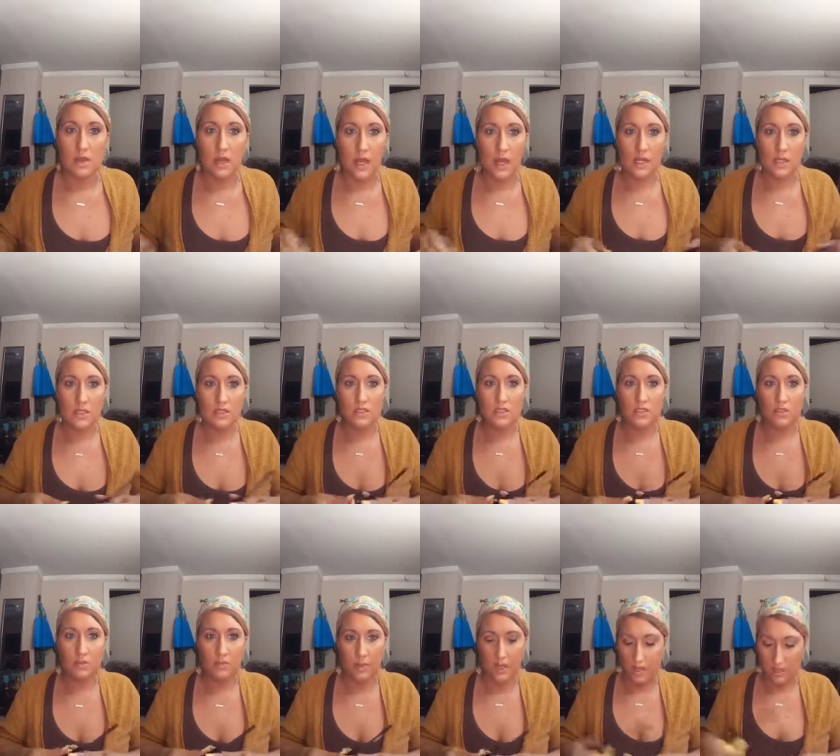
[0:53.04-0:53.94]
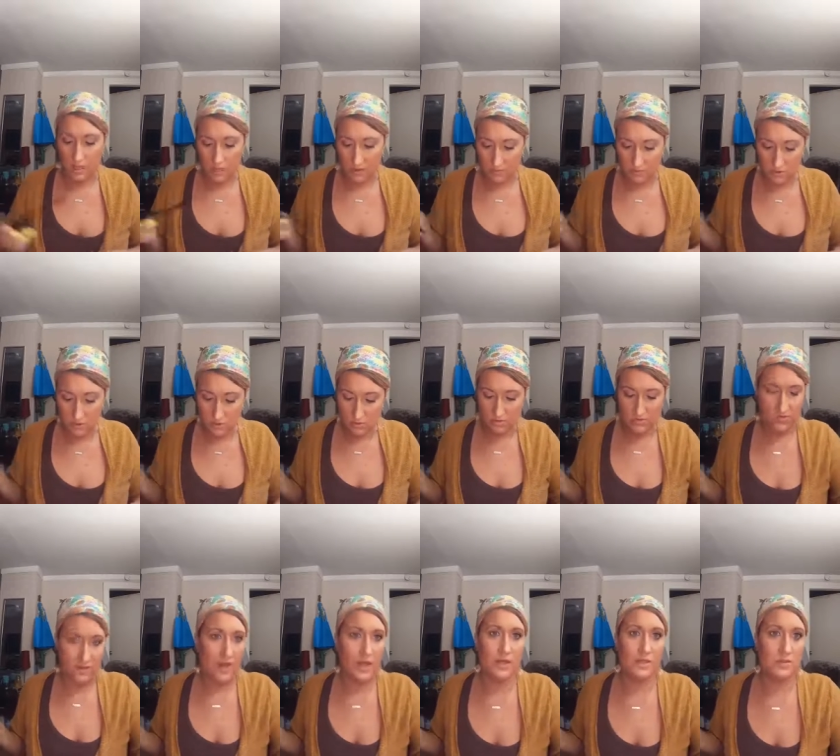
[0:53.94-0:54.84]
I can do makeup super
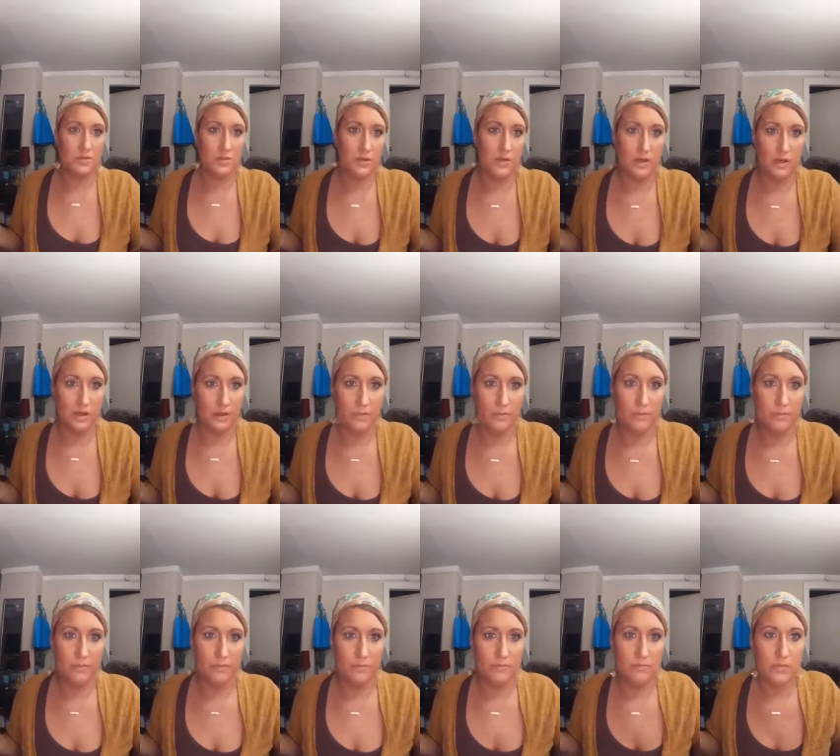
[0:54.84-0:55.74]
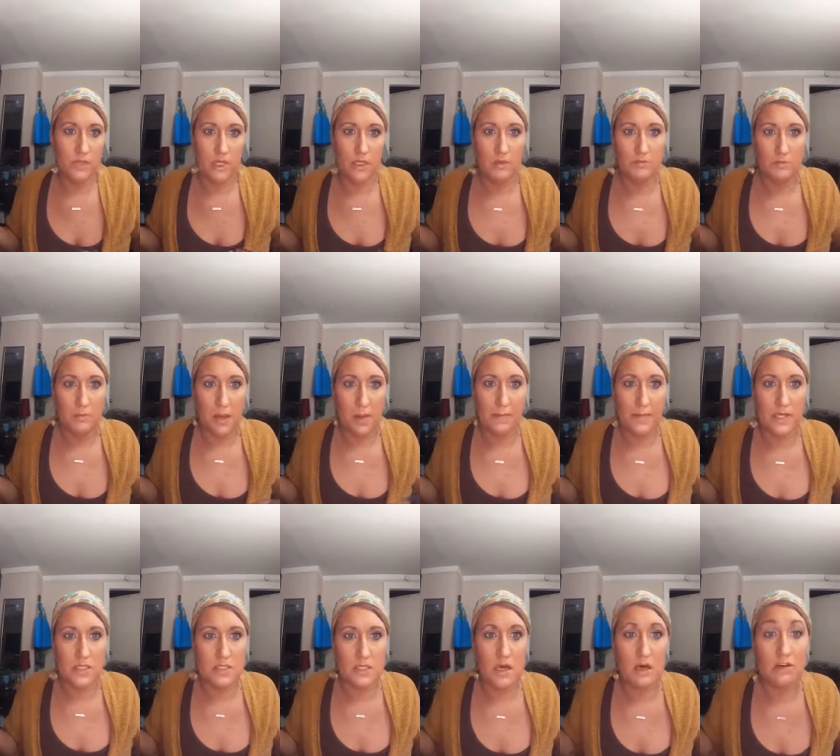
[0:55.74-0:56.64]
fast when I'm by
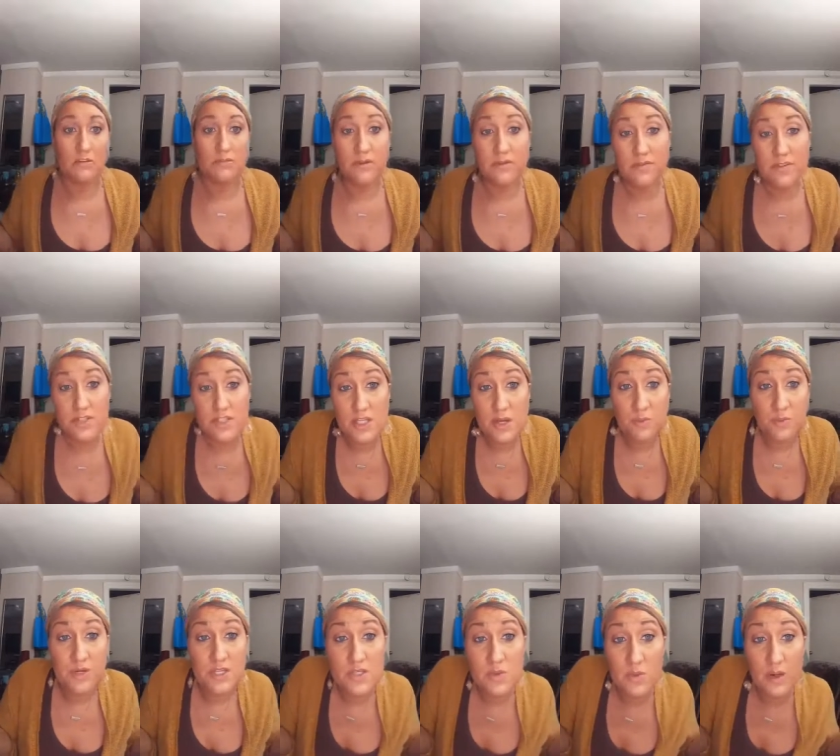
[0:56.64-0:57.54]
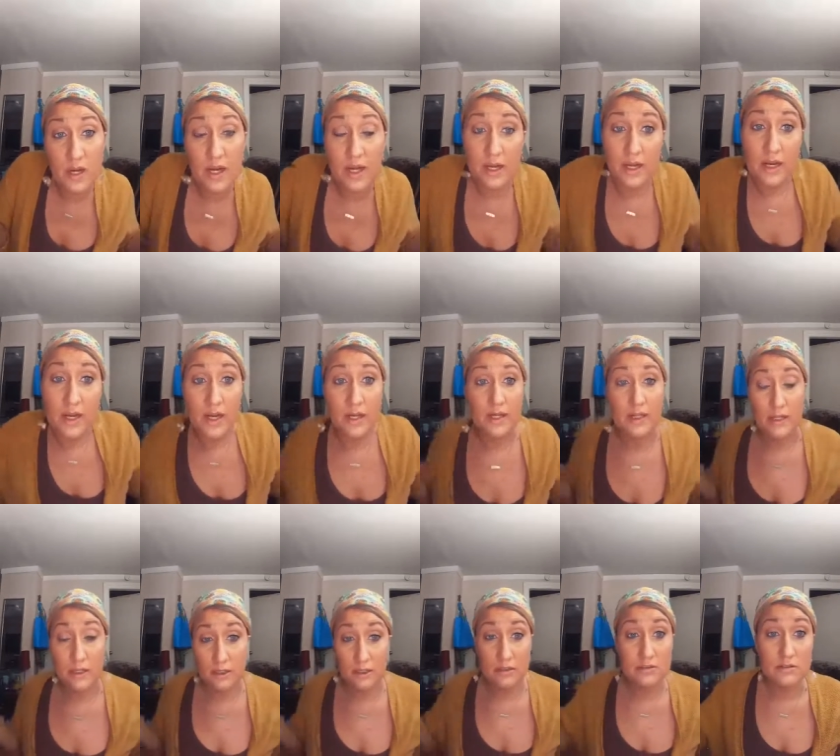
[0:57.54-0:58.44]
myself, but for some reason when I get on
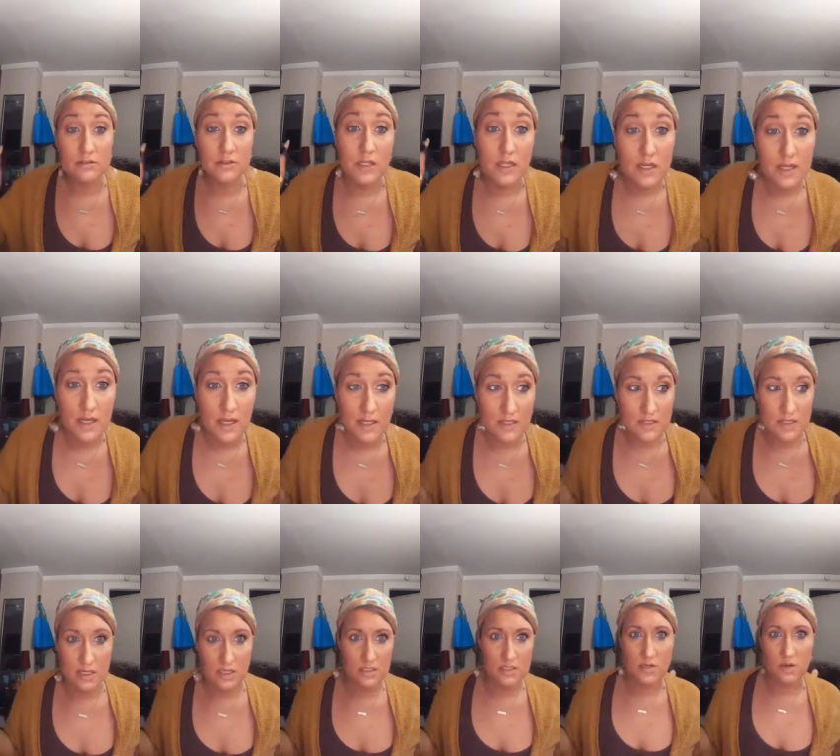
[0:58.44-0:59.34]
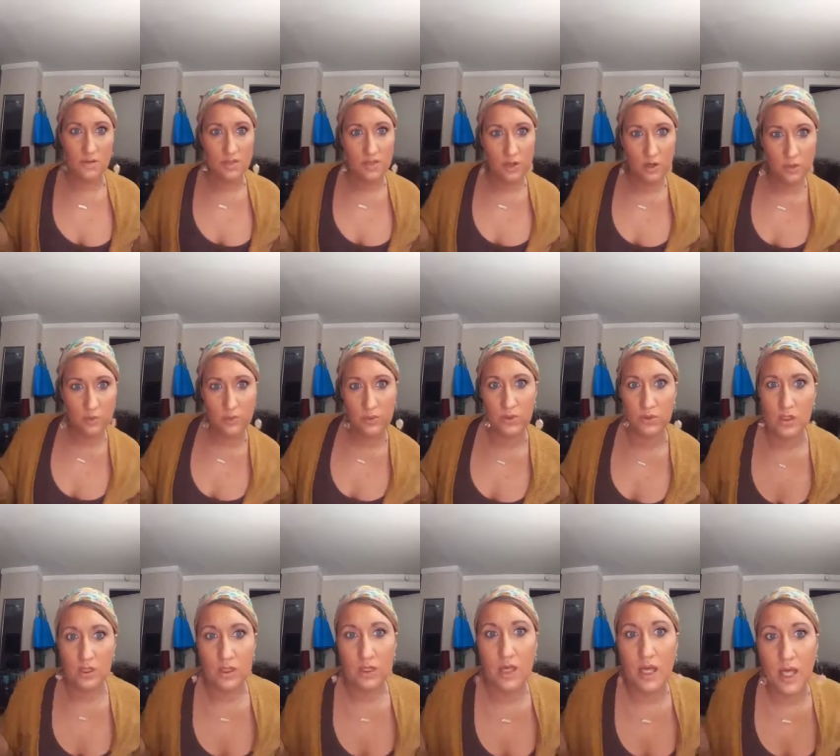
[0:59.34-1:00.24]
here, it's like so
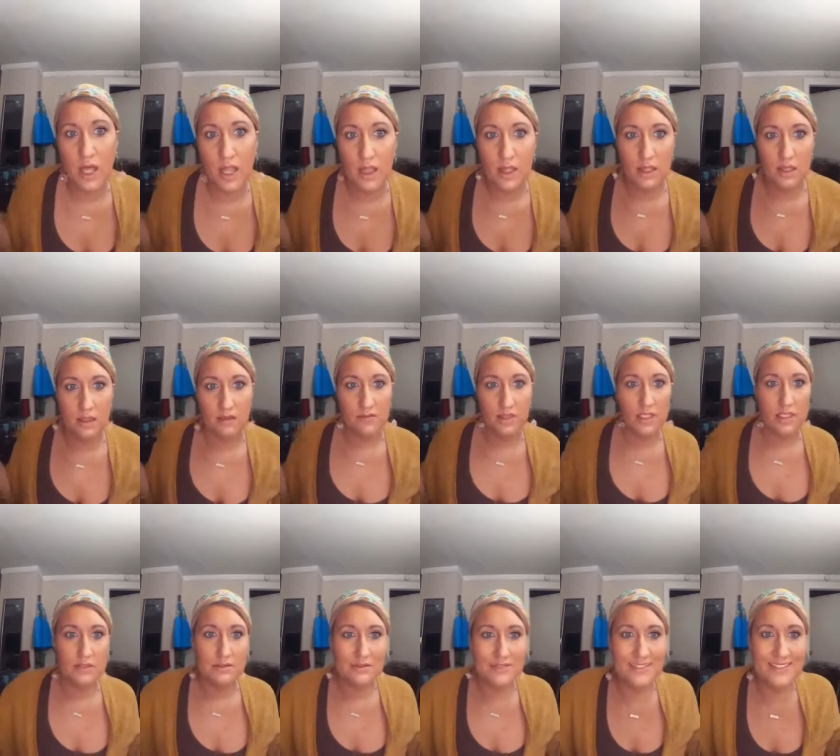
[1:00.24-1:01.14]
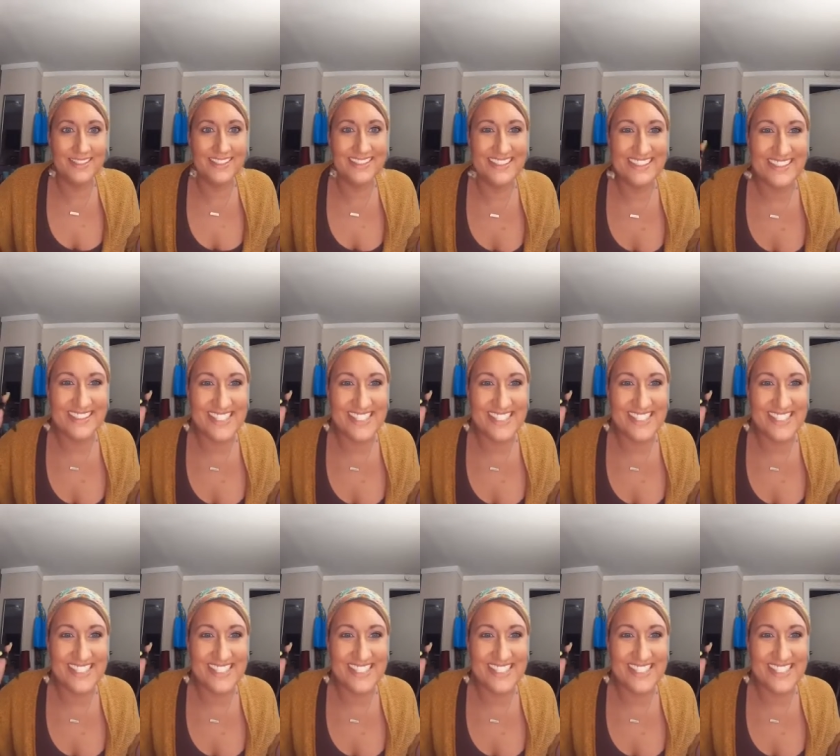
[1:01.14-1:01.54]
therapeutic. I love it.